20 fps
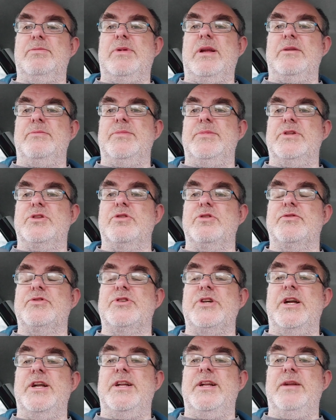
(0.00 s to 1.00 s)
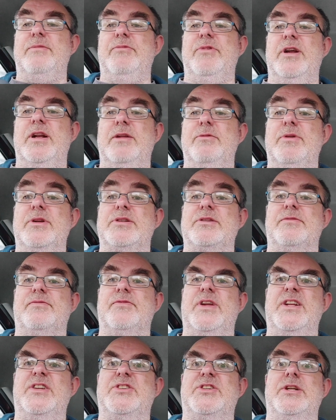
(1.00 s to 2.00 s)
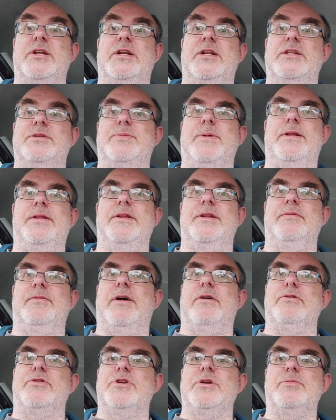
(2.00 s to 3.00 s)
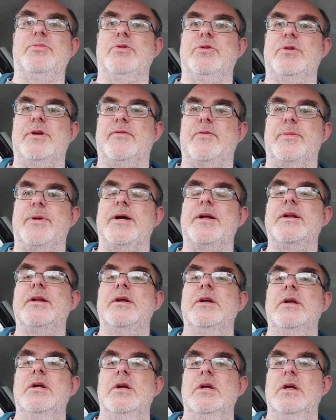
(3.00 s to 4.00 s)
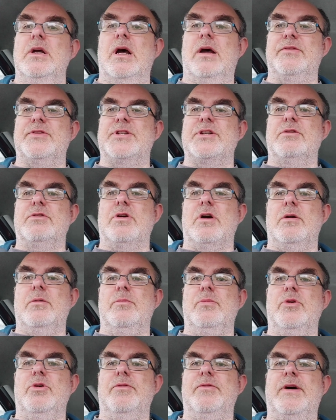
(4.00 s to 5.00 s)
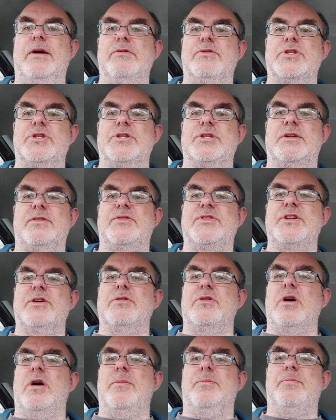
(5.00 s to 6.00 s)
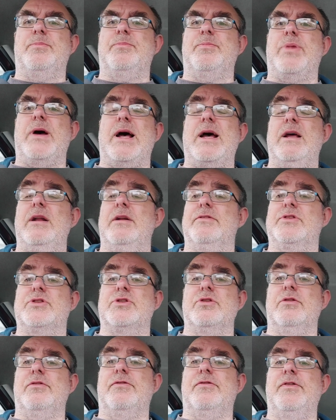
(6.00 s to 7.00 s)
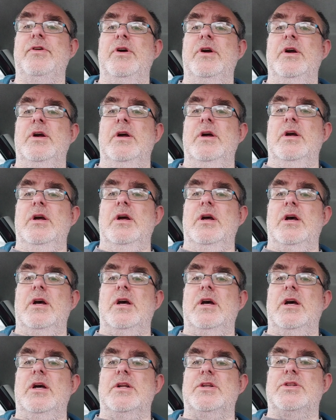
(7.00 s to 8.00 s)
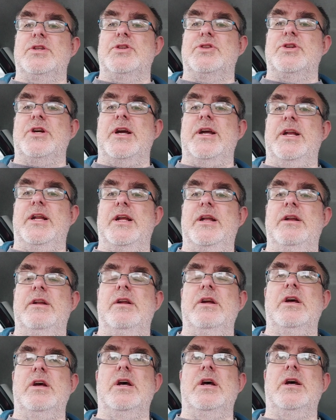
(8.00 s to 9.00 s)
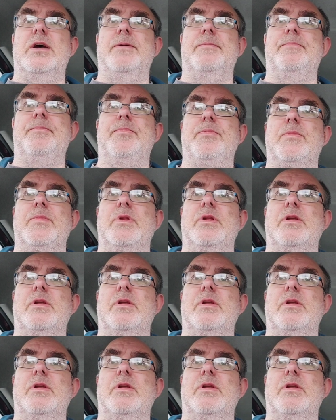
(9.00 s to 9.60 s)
getting my stuff traded in really, which I've instantly spent the voucher, but never mind. I've still got more vouchers and I've still got a pile of stuff uh, to trade in. Um,